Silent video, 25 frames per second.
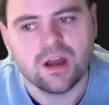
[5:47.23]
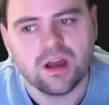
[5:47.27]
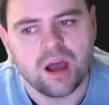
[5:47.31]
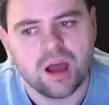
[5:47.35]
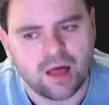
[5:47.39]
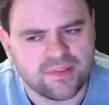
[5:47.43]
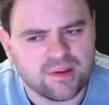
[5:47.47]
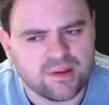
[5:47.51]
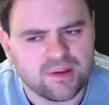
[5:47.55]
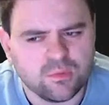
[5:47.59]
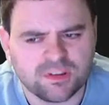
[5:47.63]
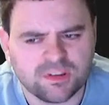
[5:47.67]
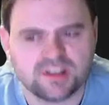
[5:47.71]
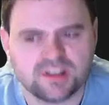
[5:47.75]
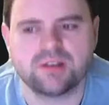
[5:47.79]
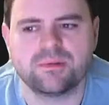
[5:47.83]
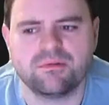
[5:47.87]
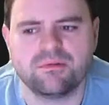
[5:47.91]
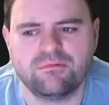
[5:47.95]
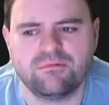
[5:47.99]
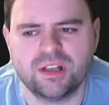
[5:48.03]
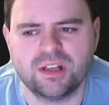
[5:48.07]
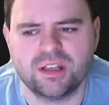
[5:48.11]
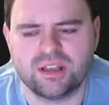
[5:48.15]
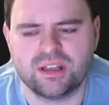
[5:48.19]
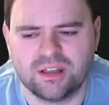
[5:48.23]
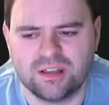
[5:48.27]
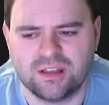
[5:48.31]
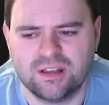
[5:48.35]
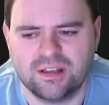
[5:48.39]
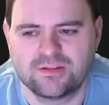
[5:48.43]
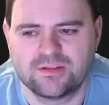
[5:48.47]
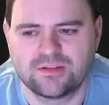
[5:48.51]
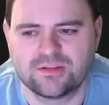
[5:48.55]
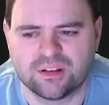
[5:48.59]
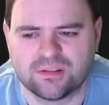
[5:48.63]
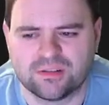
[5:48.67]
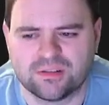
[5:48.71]
I think what's going to be really
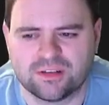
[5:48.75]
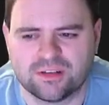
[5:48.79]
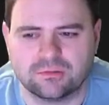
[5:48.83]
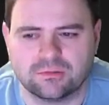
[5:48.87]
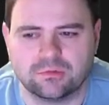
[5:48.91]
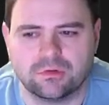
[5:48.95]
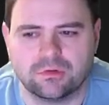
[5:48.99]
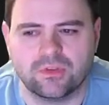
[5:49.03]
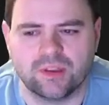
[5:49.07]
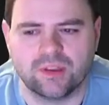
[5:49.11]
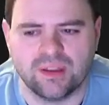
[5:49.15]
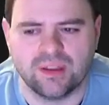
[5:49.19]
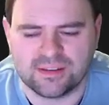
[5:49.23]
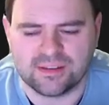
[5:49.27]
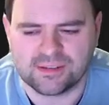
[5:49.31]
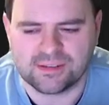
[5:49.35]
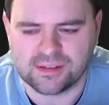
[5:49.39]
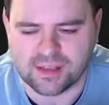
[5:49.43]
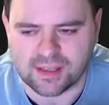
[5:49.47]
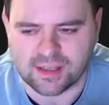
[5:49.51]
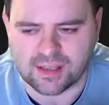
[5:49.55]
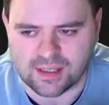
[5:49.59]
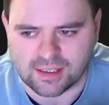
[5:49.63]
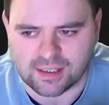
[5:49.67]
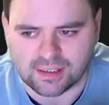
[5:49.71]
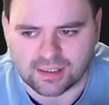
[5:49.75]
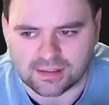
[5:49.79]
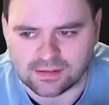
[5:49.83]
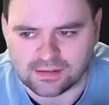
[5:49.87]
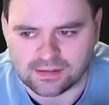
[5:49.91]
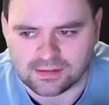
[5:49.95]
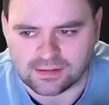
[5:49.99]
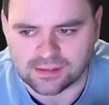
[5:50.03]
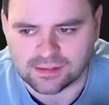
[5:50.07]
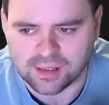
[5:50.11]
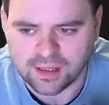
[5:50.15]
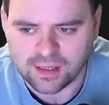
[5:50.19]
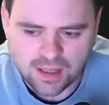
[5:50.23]
interesting with this
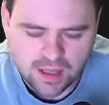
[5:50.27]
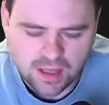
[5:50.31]
is